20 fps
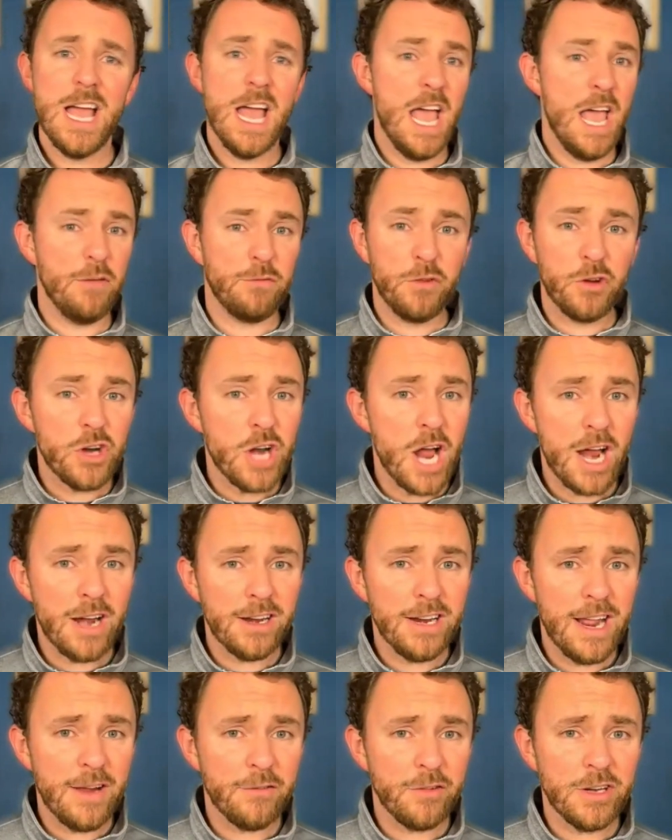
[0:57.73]
If you're not an
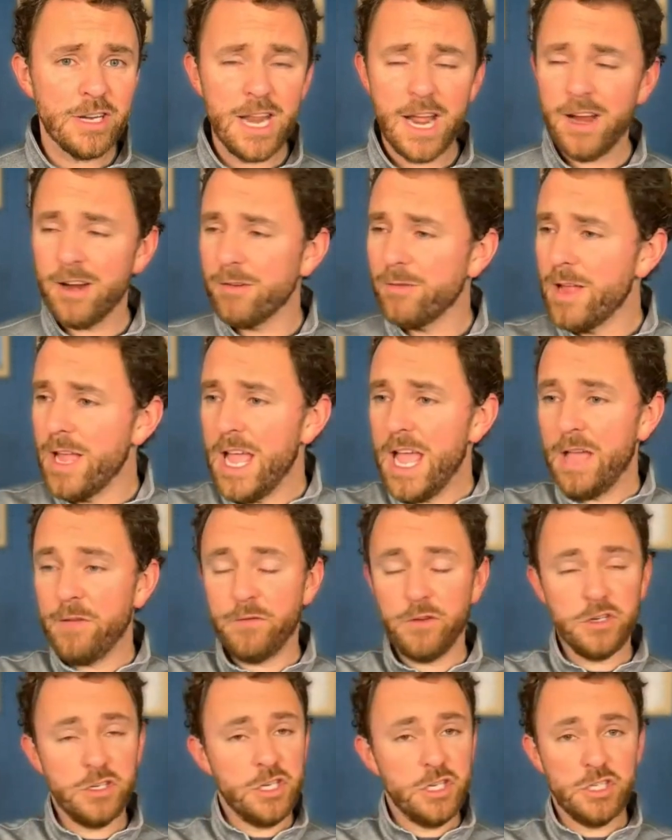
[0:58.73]
everydayer, if
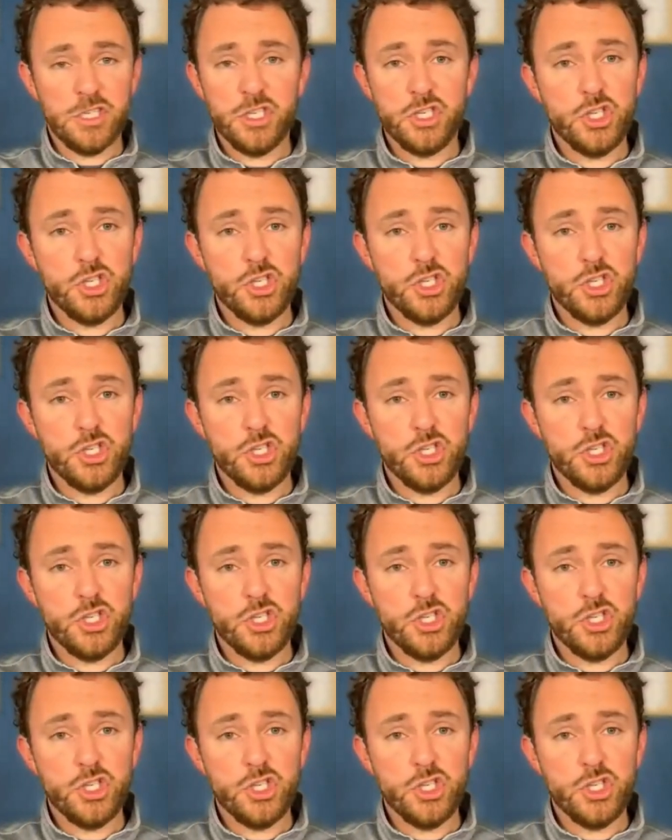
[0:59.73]
you're just